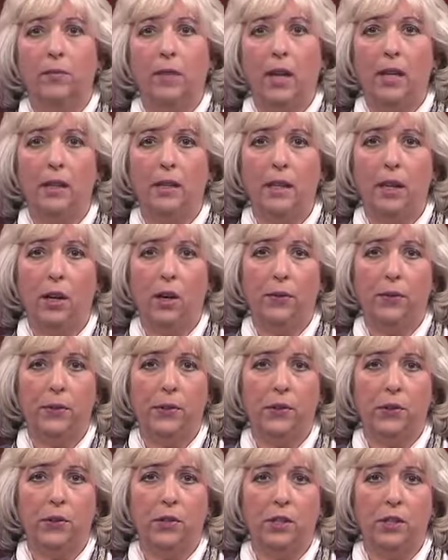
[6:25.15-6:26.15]
And the
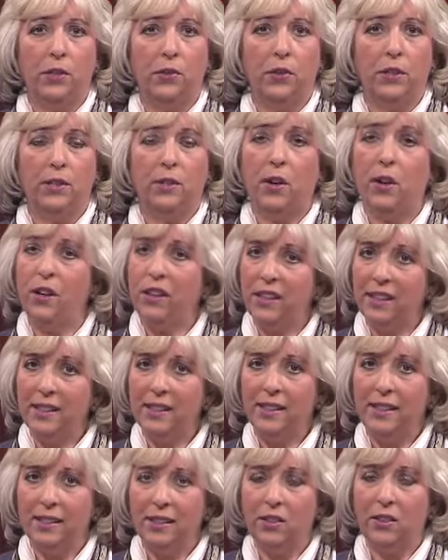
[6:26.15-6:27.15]
officer's injuries are
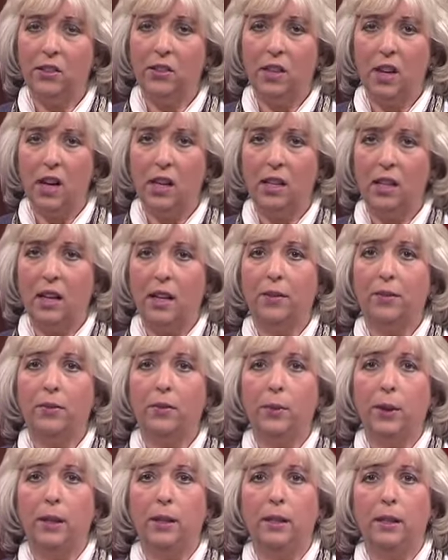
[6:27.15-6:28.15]
considered
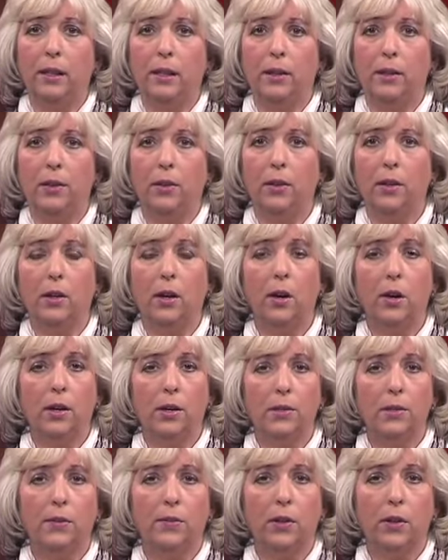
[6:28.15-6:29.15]
non-life-threatening. The
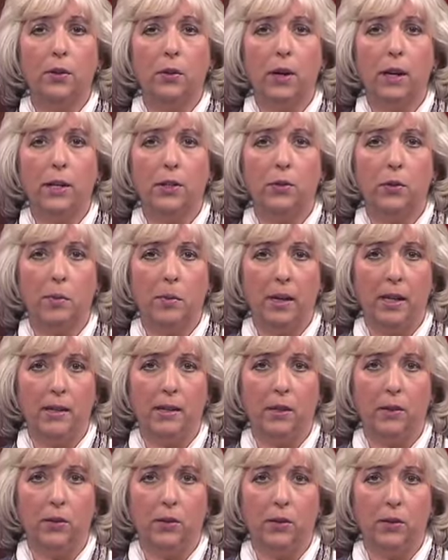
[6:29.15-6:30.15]
cause of the crash
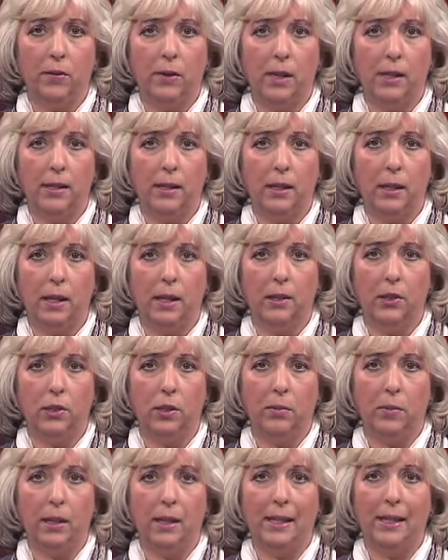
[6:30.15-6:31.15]
remains under
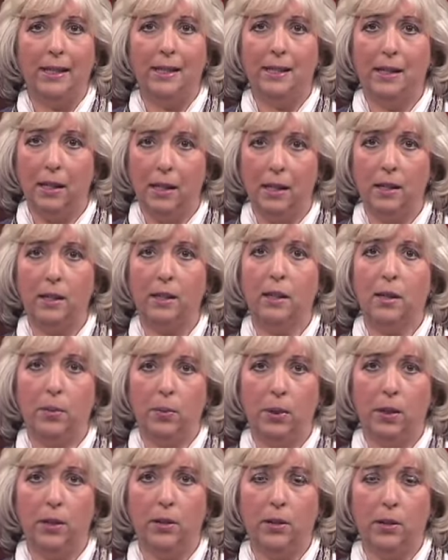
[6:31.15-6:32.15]
investigation, but it does
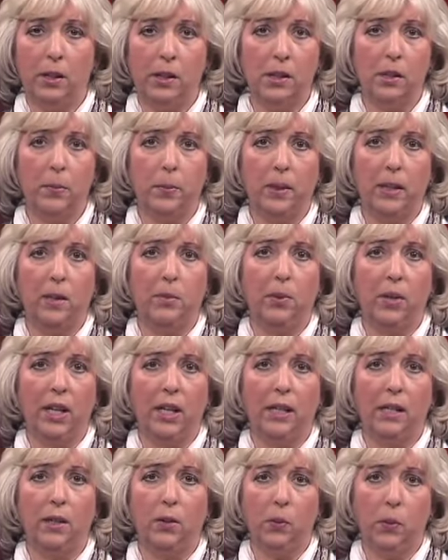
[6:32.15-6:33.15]
appear that speed
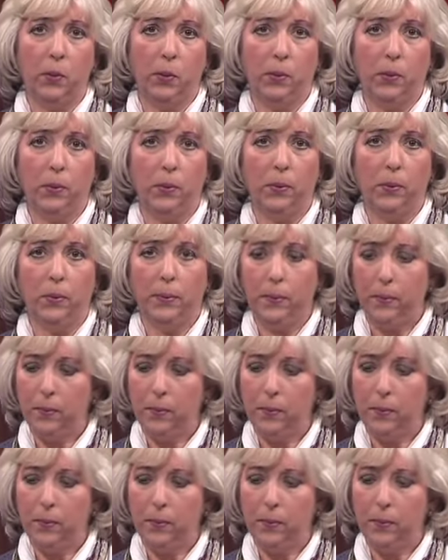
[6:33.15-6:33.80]
played a role.